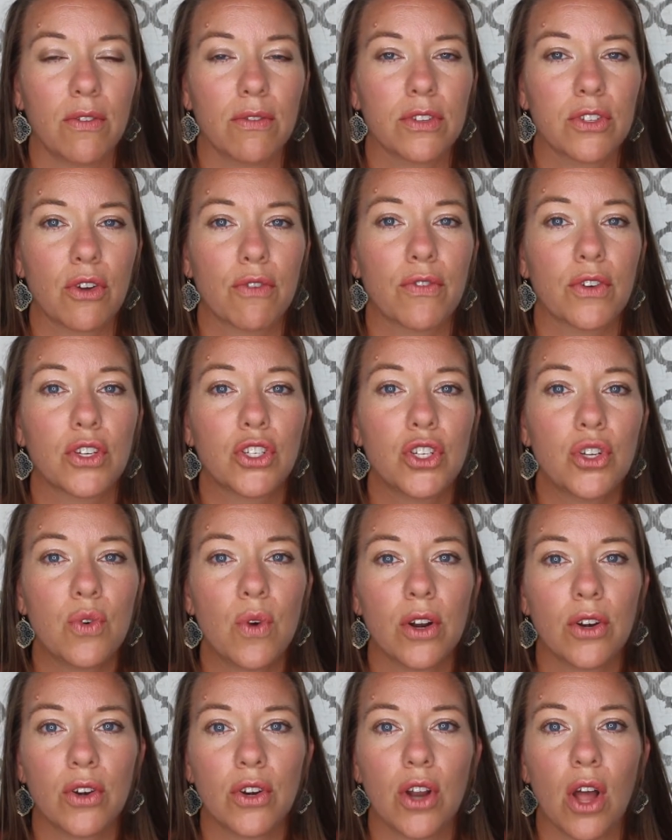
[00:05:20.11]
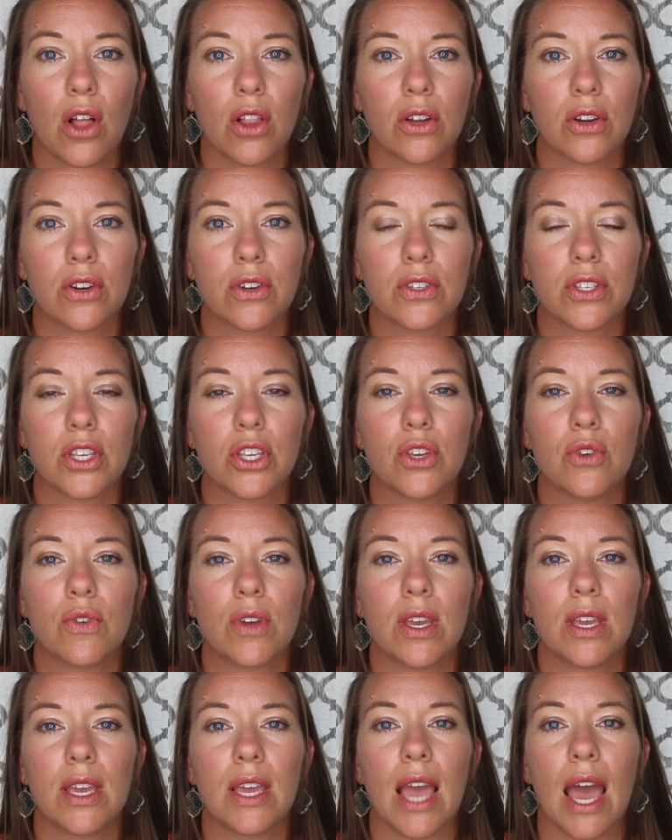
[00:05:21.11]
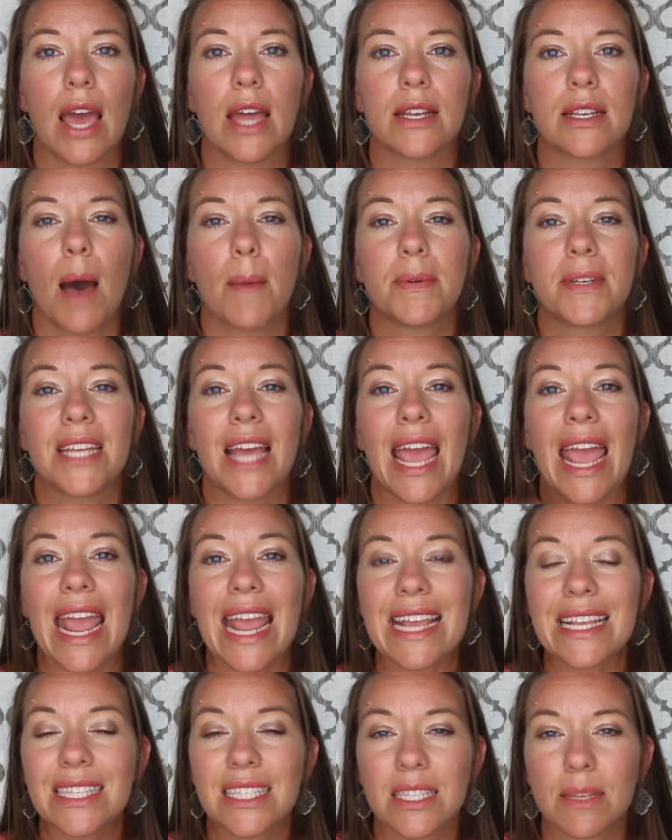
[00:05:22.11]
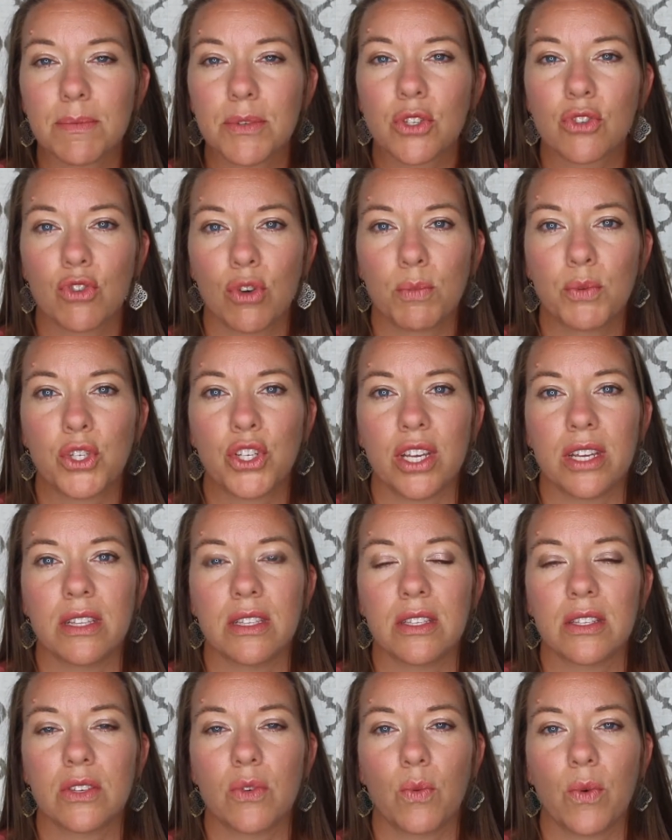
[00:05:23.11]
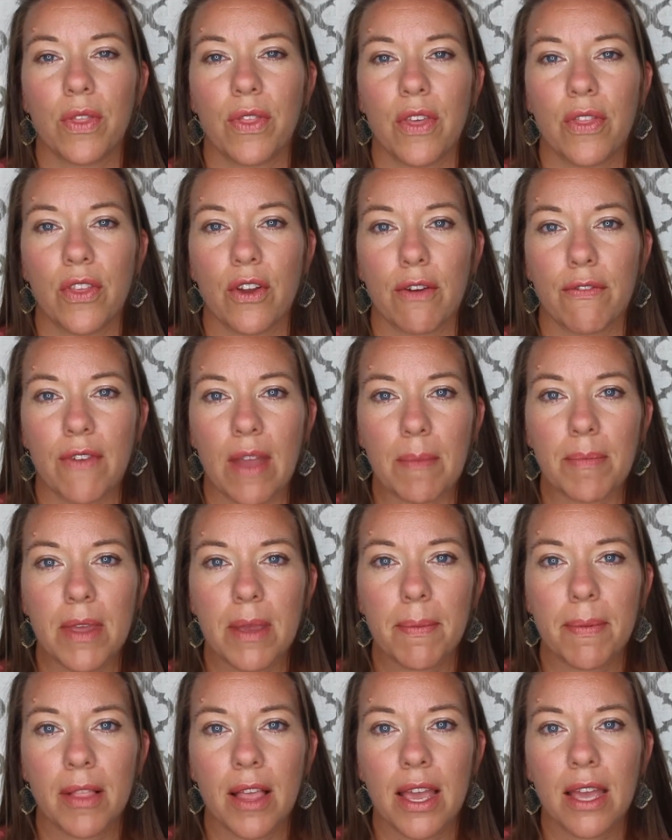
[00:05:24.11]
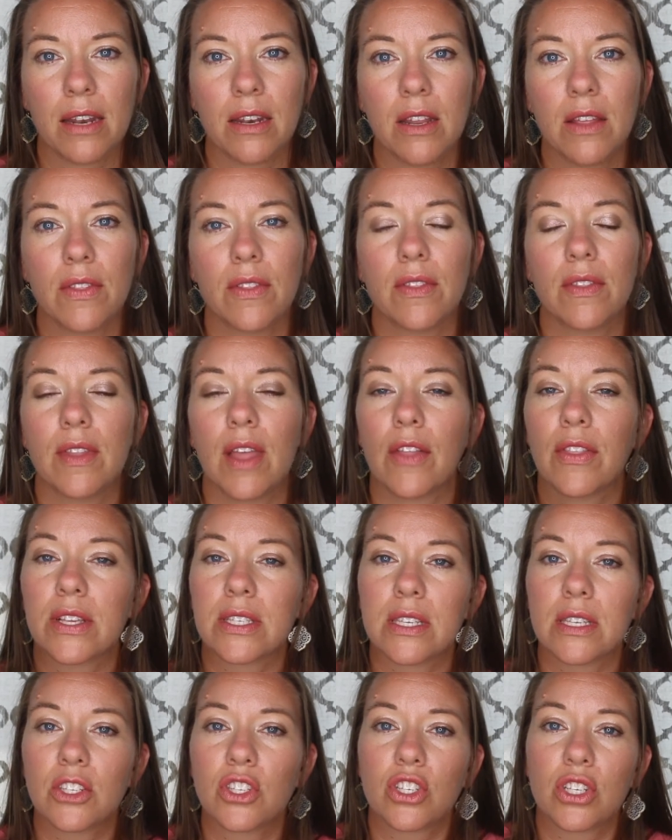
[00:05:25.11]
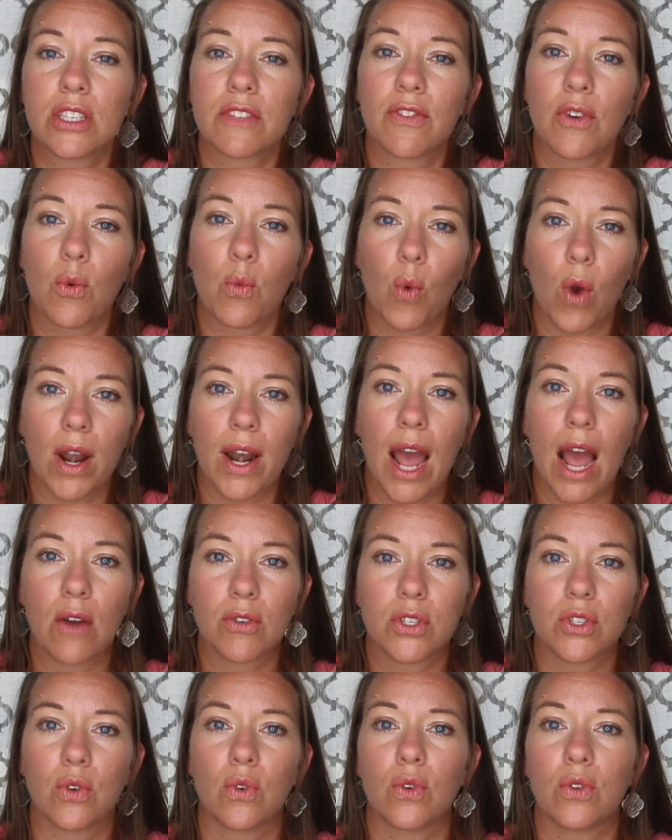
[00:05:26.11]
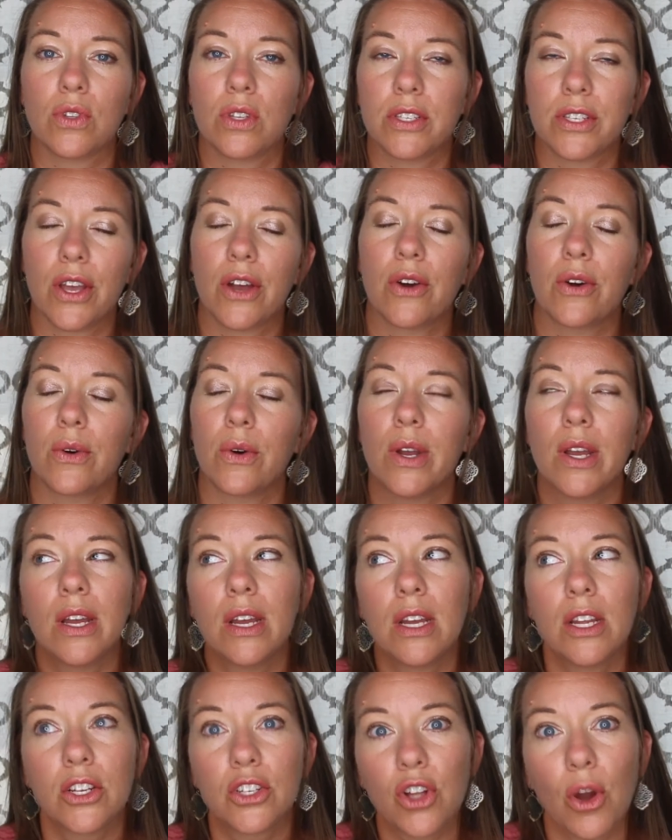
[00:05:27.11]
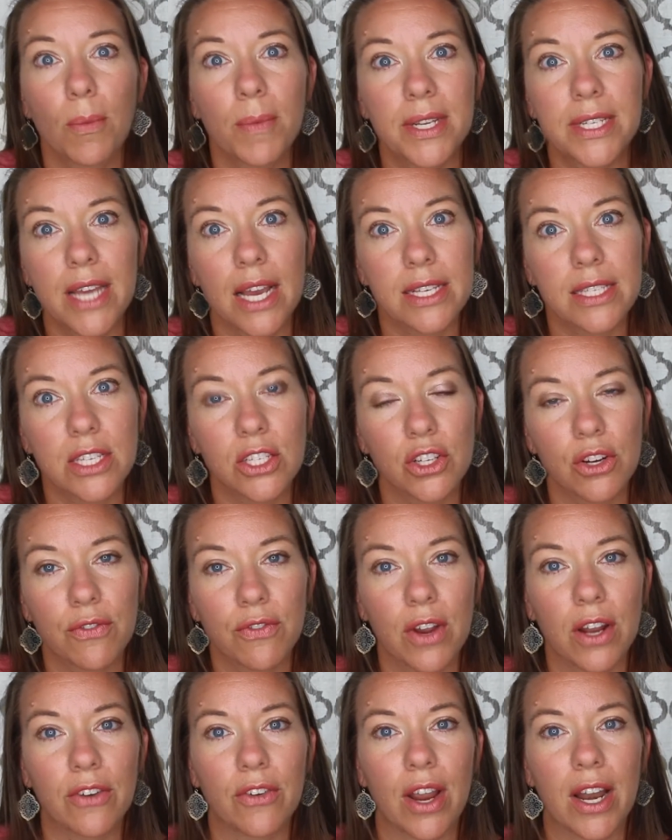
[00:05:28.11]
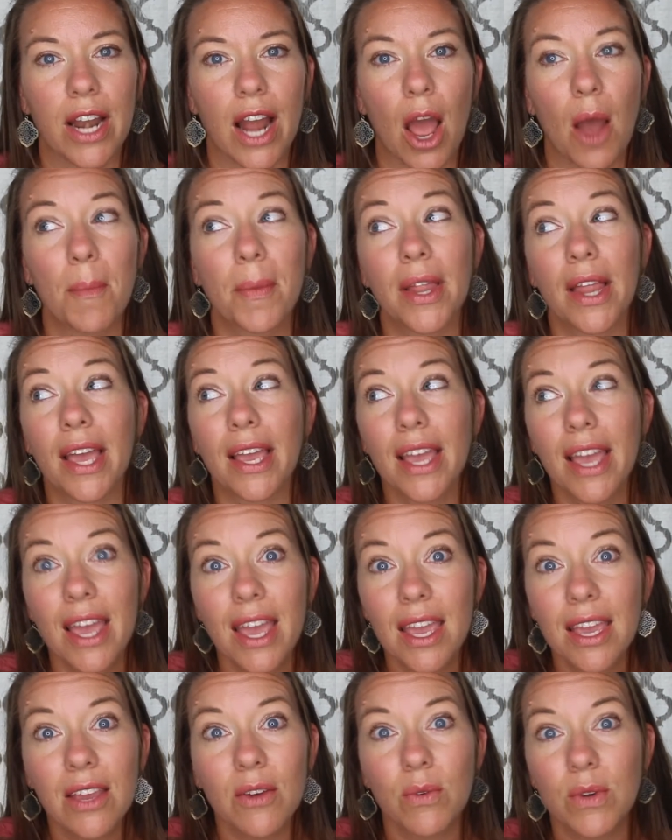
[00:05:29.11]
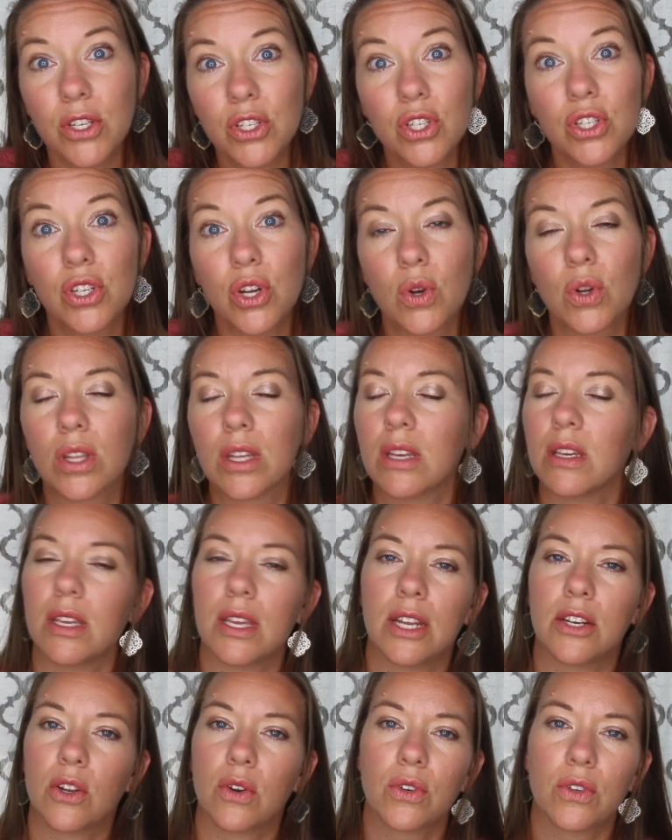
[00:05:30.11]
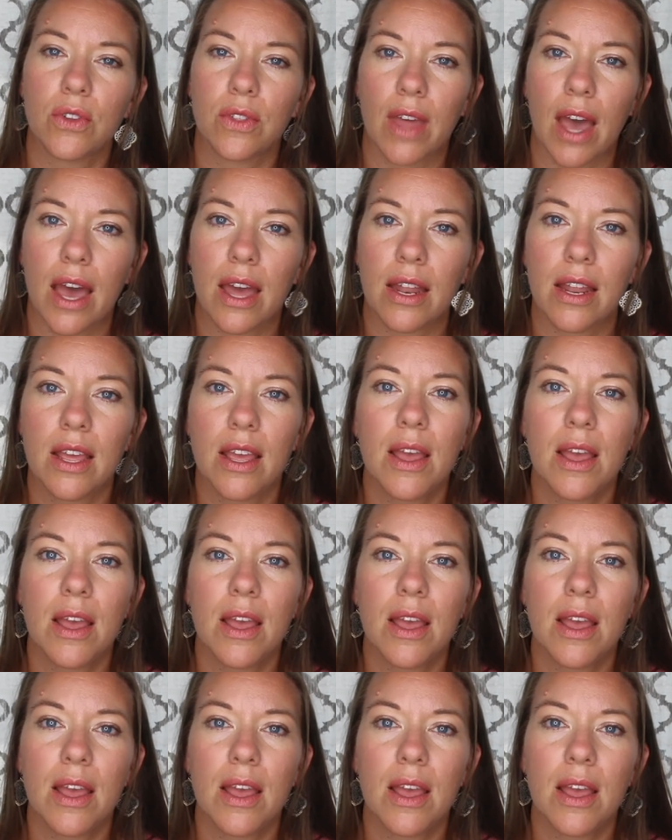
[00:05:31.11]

So for $200, you can get up to 8 subscriptions within their family plan. Now this is just for one household, so don't be texting your friend right now and be like, hey, we should totally, yeah, don't do that.